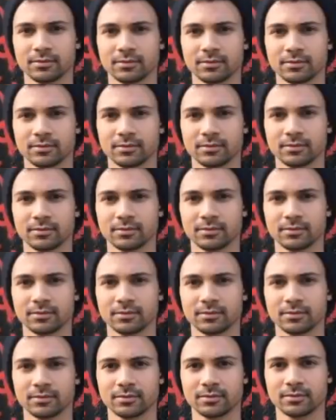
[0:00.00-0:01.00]

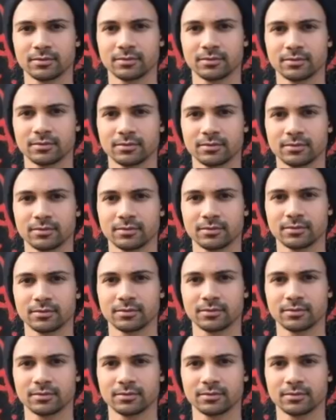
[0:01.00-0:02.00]

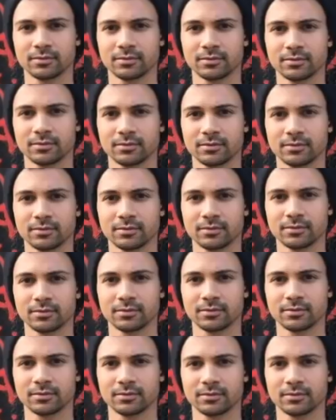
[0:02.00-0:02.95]
[no speech]